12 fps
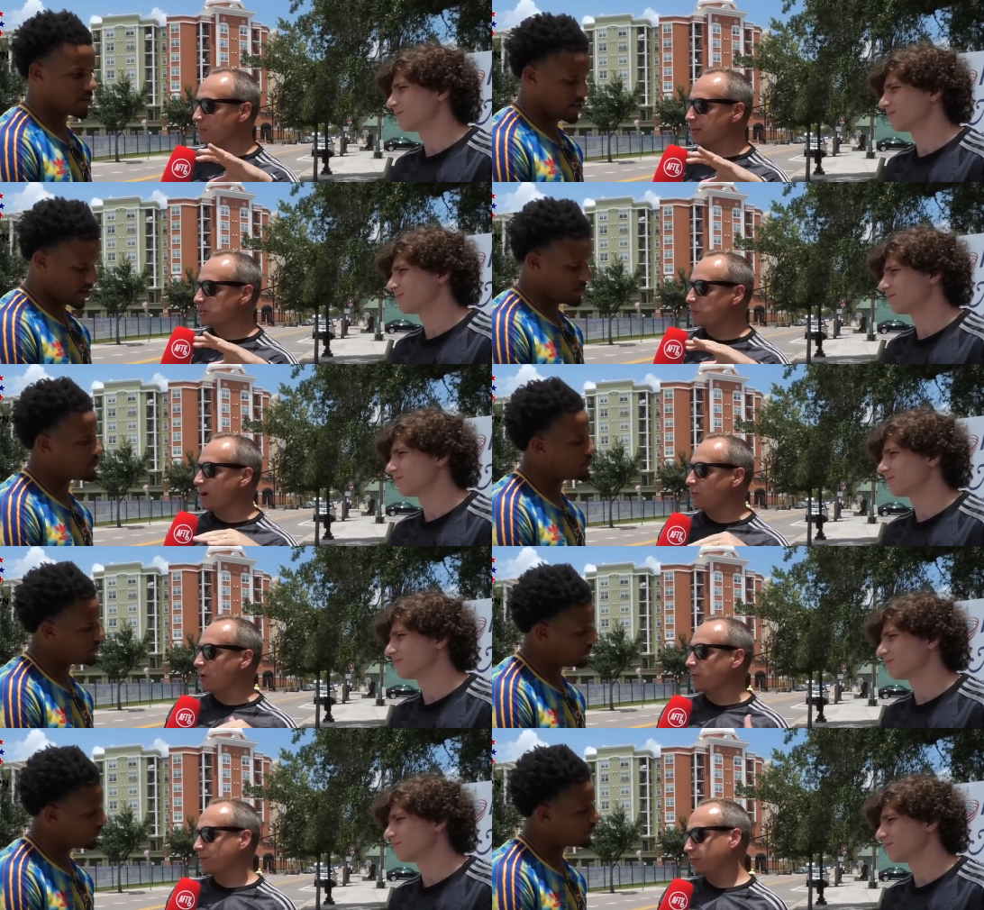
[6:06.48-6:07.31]
Speaker 1: mid yep. spot
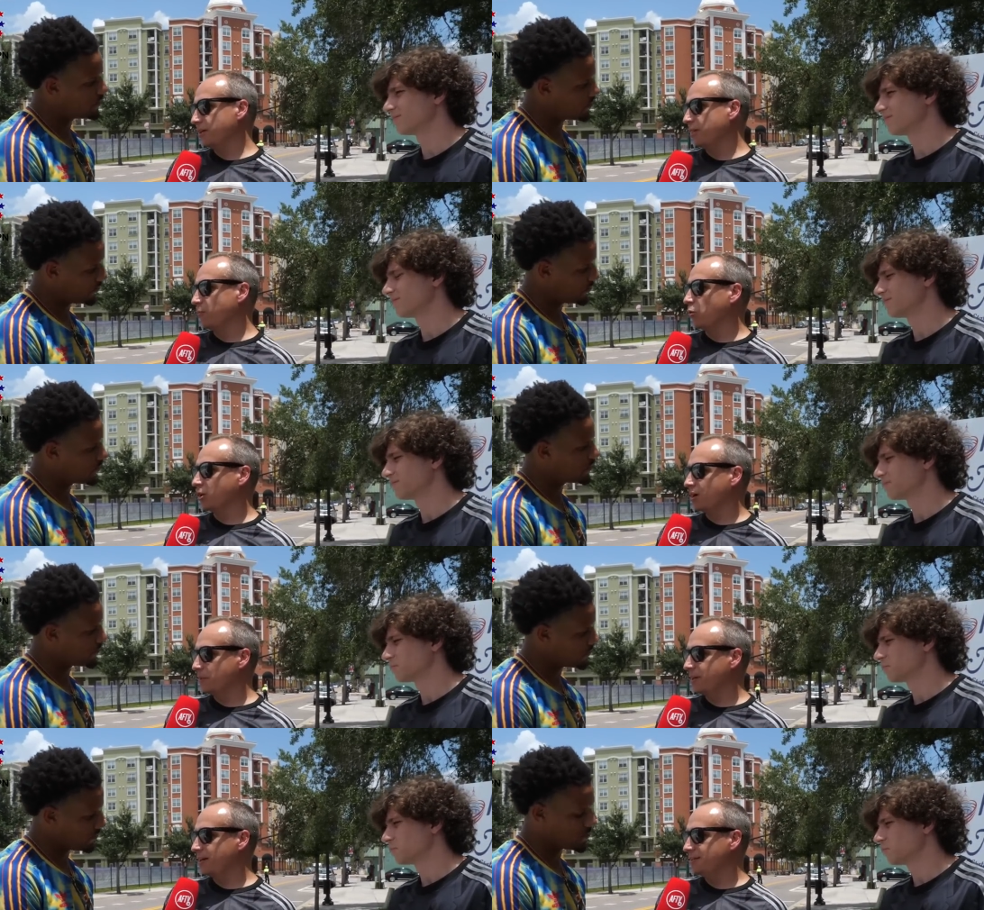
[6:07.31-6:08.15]
when we play the more
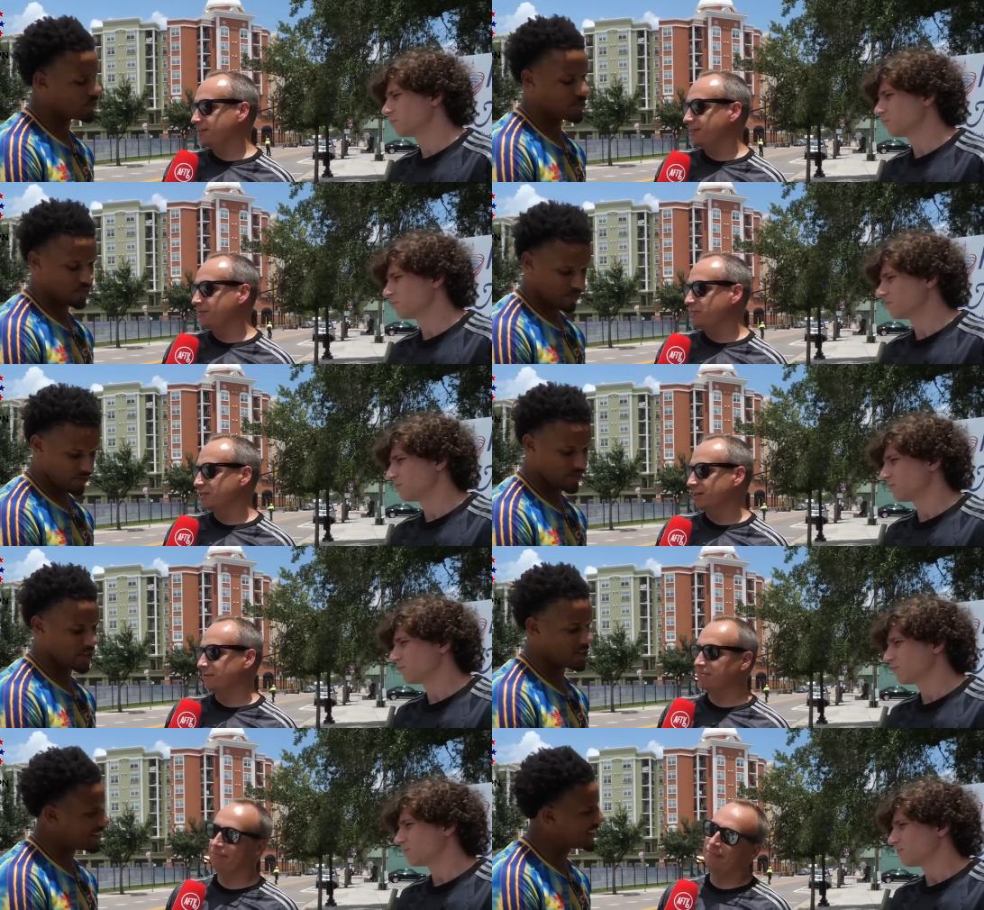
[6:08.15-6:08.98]
cupcake teams
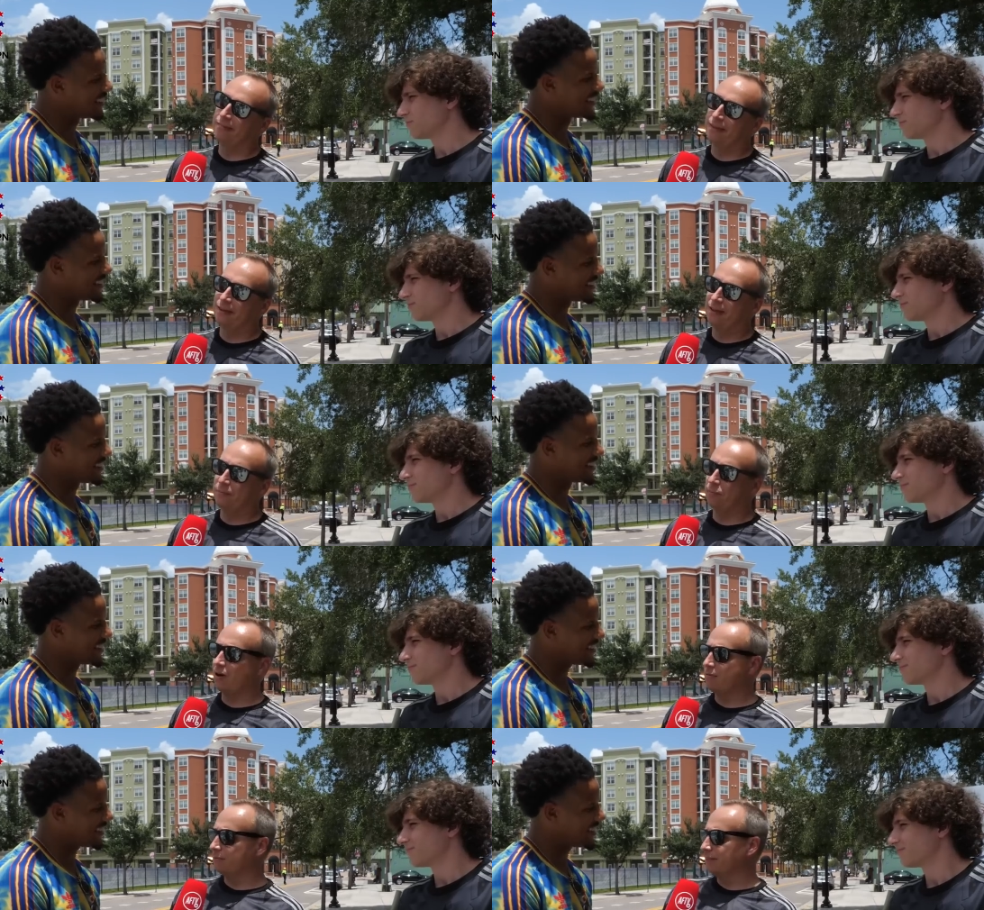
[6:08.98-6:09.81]
and
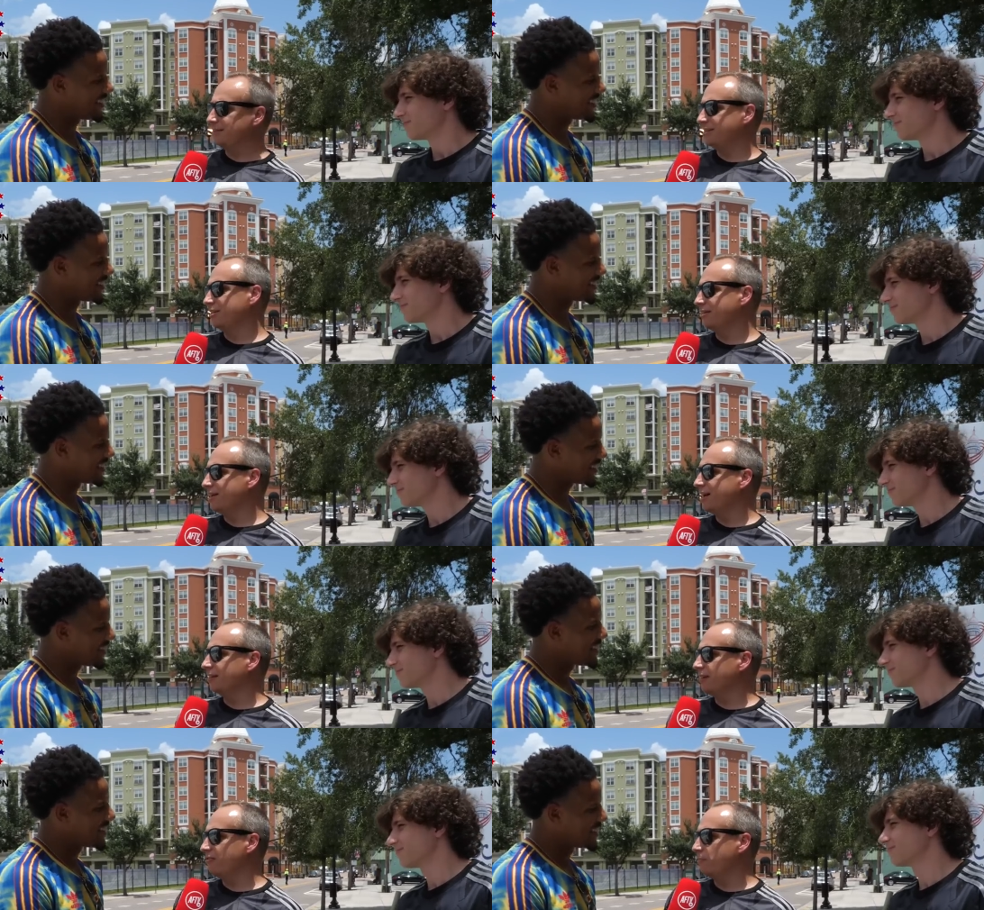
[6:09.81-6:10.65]
probably Tierney
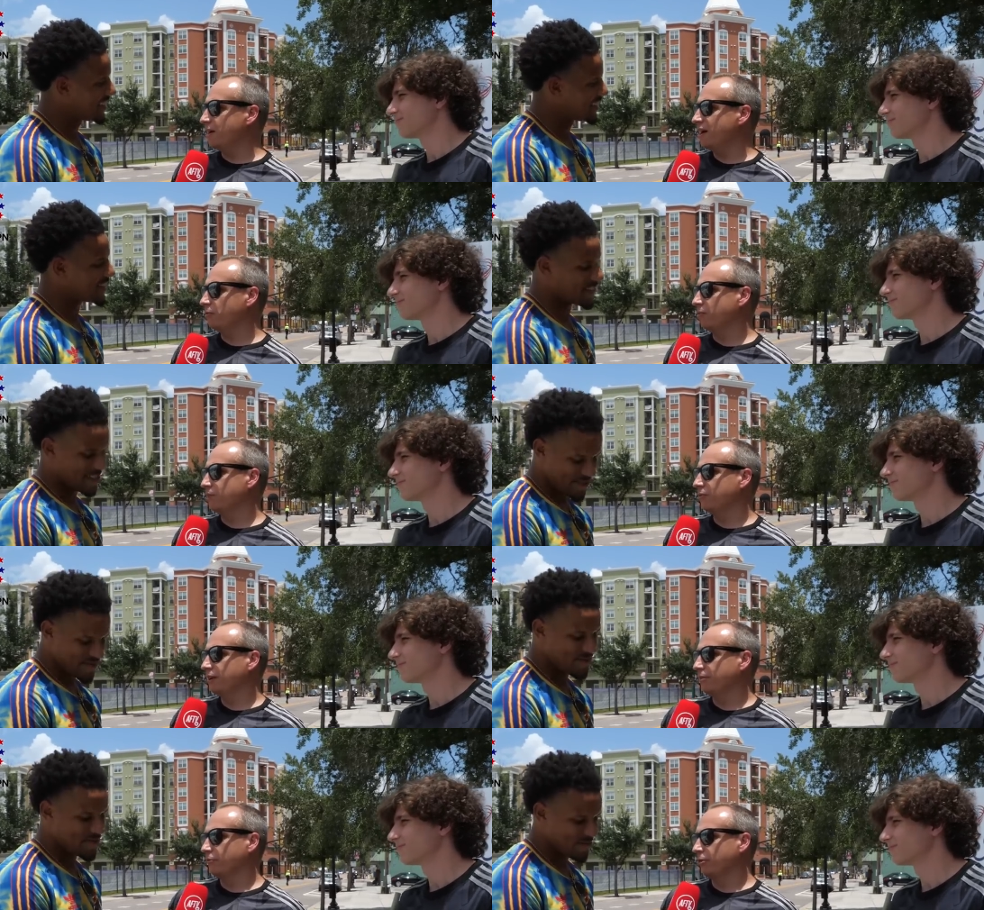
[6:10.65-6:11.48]
at left back when we yep.
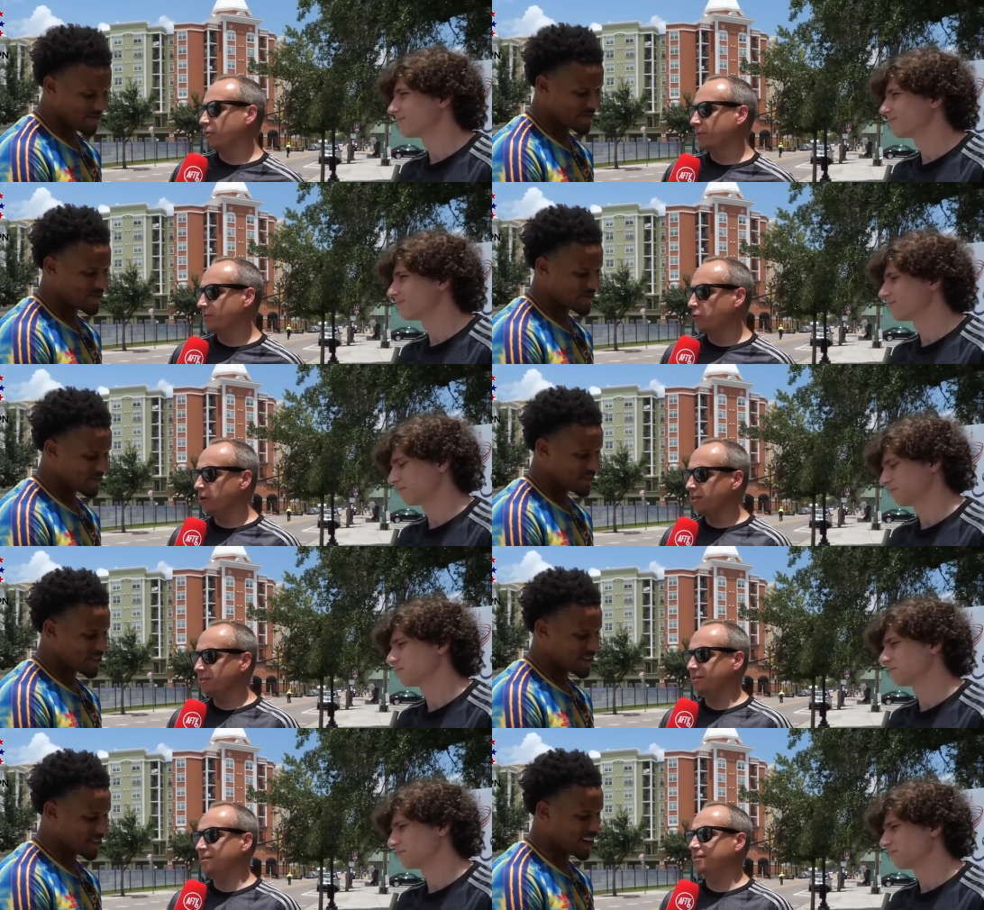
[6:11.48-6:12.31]
play the real big
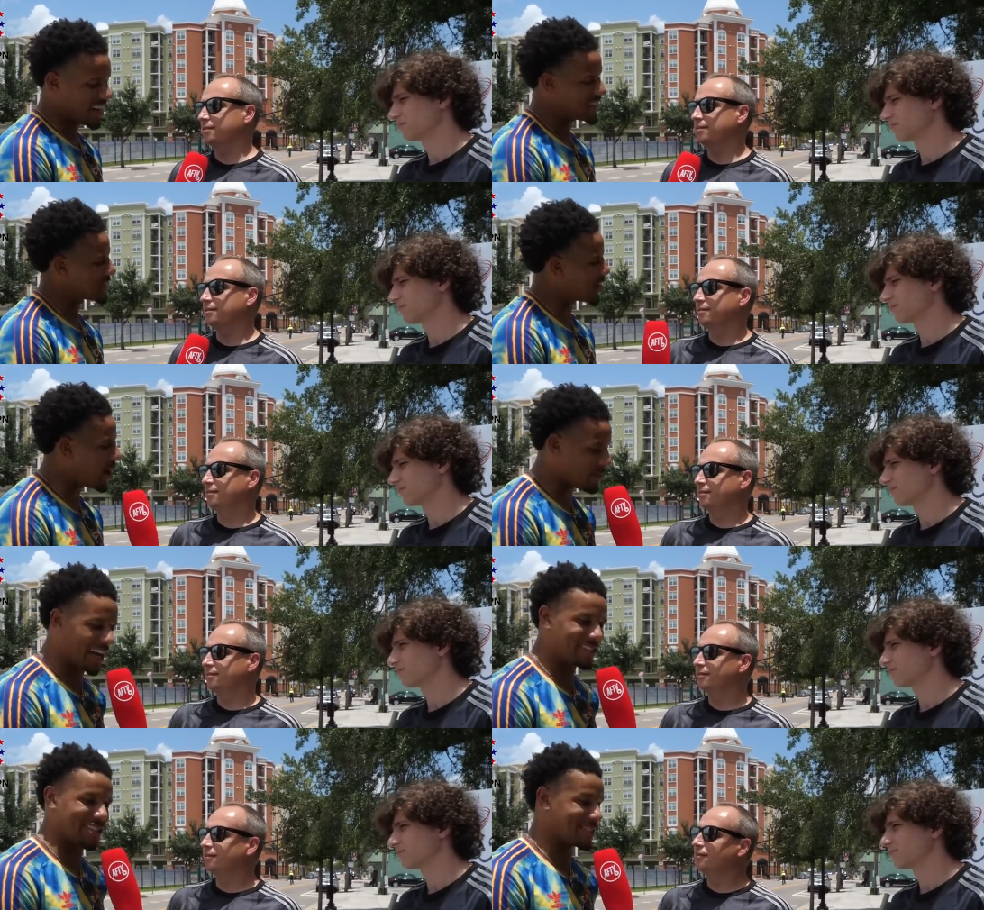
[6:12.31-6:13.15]
boys.
Speaker 2: Nice.
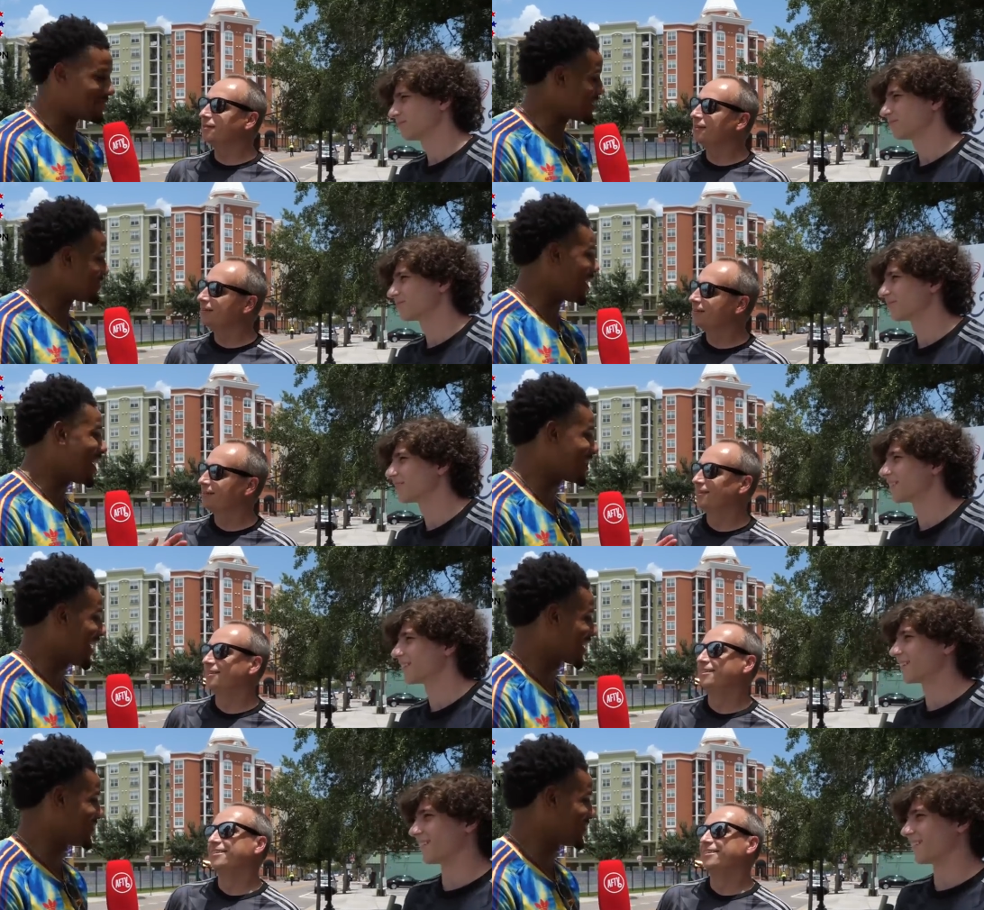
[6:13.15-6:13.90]
Cupcake teams. I've never heard that